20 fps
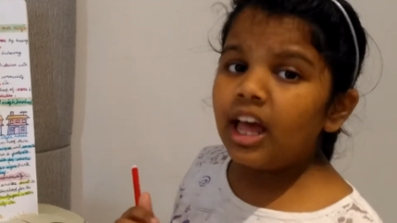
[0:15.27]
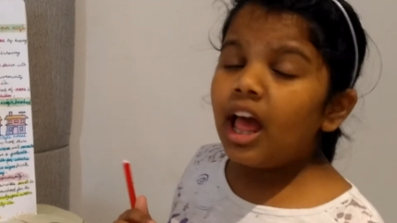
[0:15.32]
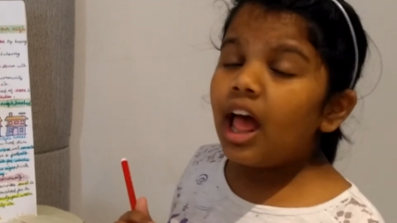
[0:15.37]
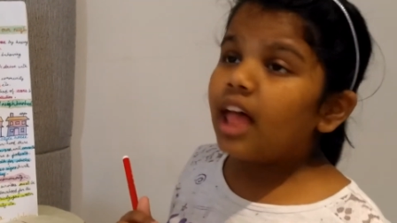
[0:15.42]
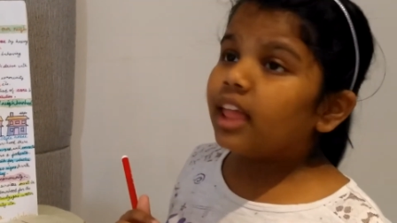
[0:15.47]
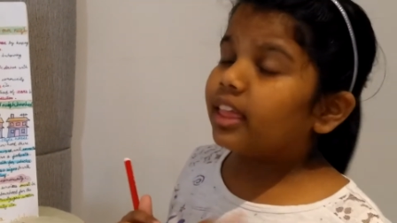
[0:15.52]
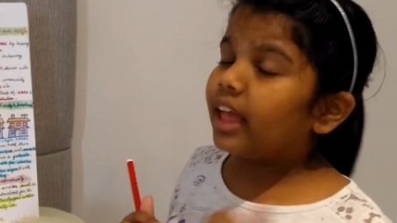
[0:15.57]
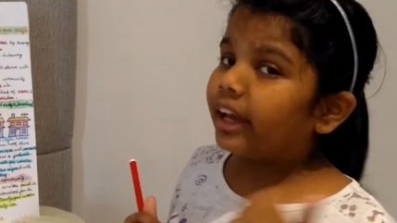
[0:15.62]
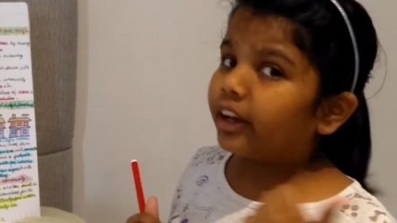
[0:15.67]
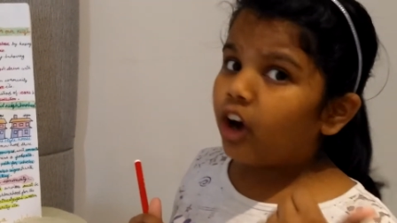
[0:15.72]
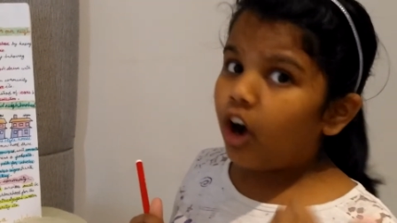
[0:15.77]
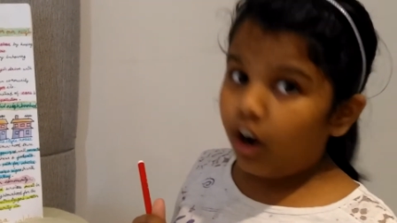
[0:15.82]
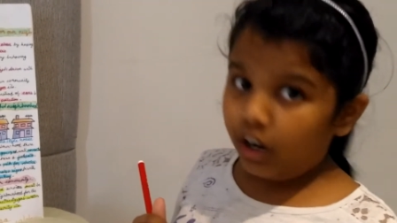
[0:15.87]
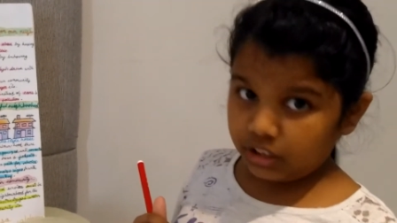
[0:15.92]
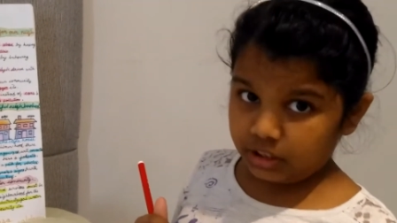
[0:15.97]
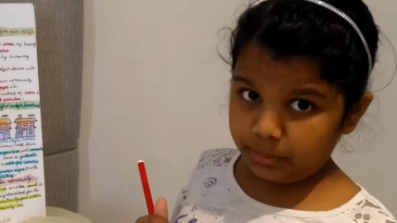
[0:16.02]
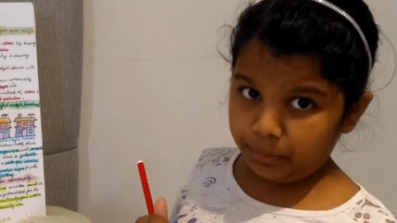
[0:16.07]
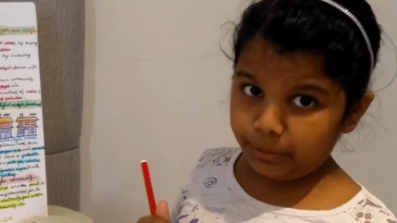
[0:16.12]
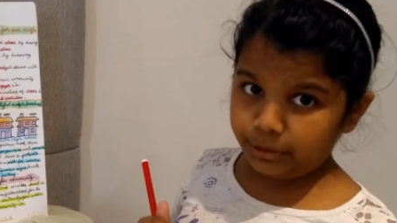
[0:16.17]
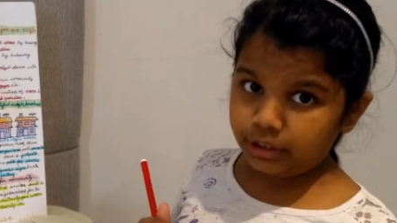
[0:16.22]
like
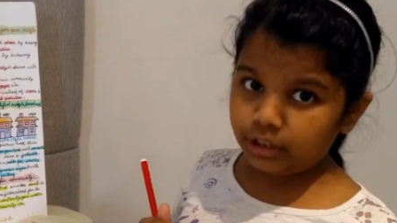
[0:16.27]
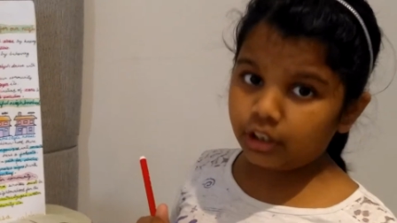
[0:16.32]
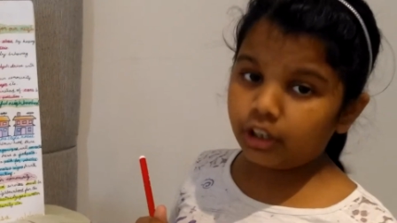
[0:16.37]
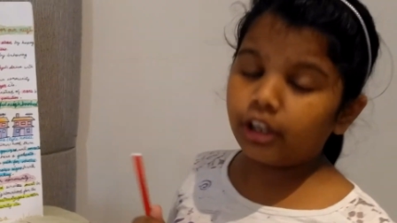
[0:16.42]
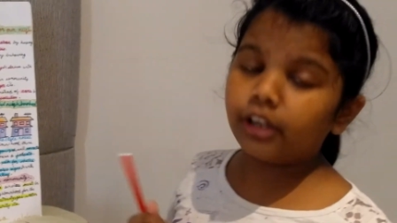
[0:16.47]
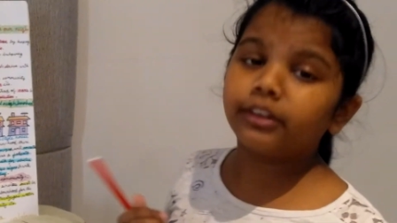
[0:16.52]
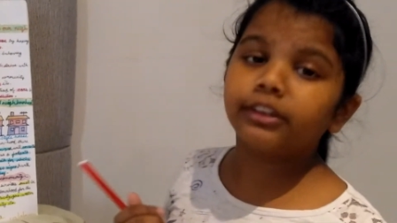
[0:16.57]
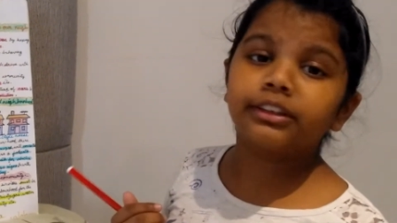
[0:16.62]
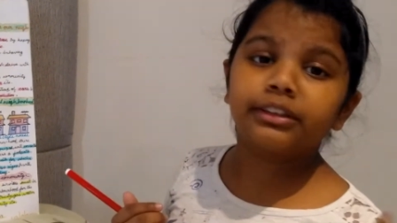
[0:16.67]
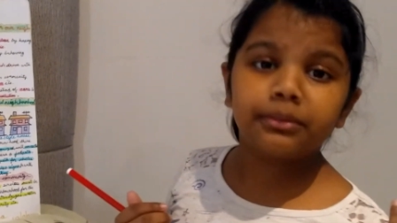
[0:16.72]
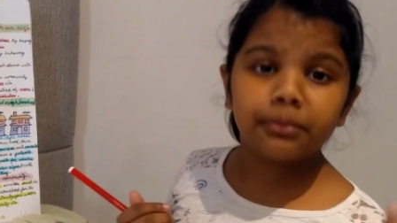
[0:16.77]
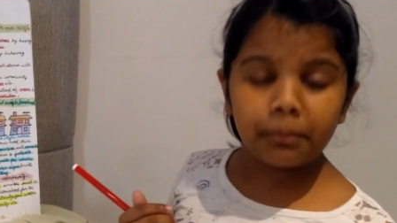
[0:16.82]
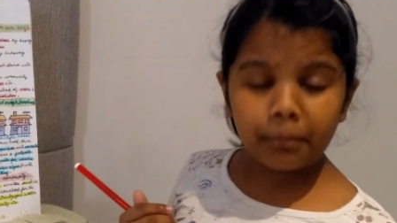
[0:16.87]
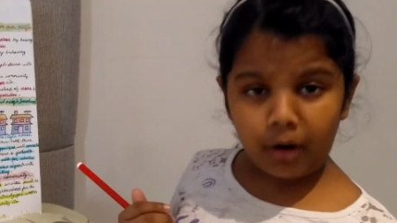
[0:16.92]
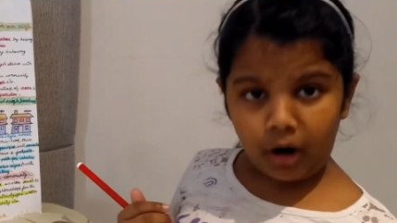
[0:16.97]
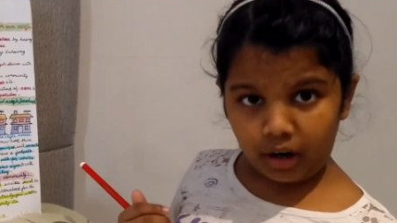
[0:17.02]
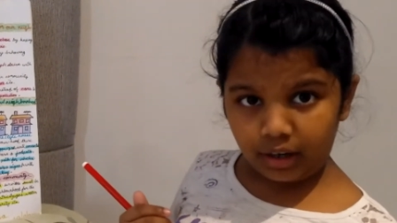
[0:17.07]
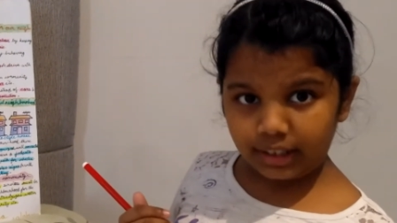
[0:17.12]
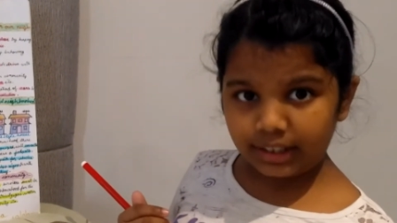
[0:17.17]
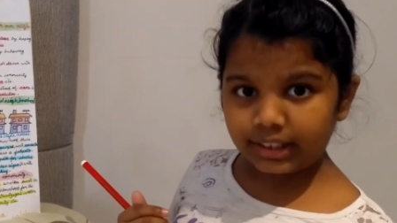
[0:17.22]
hospitals,
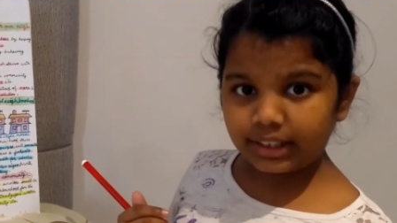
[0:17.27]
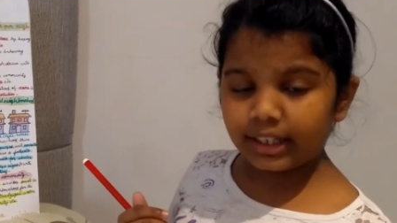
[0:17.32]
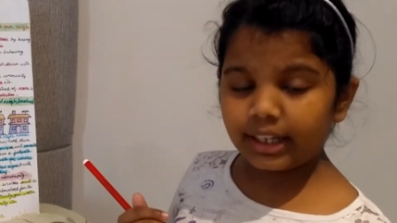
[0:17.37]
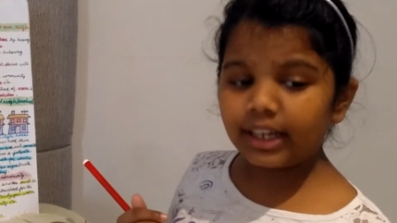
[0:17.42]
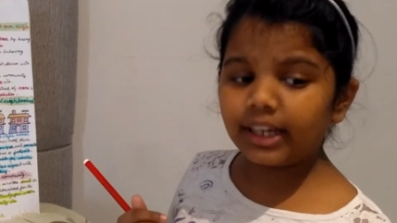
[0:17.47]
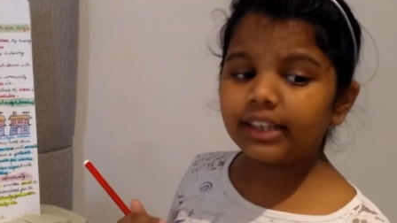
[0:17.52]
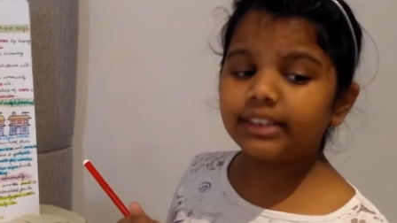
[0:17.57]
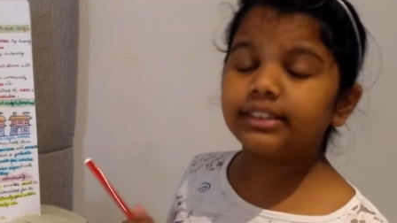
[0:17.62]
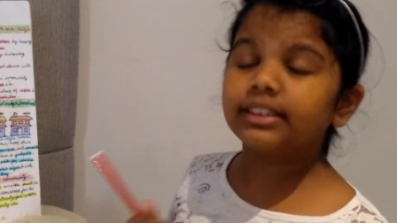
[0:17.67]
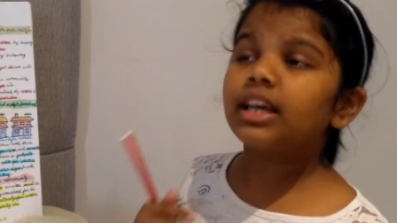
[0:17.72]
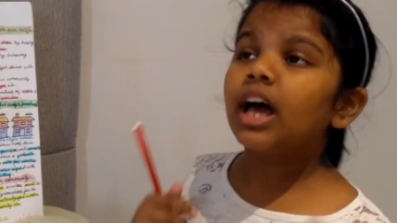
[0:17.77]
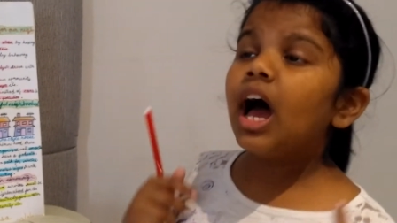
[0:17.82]
markets,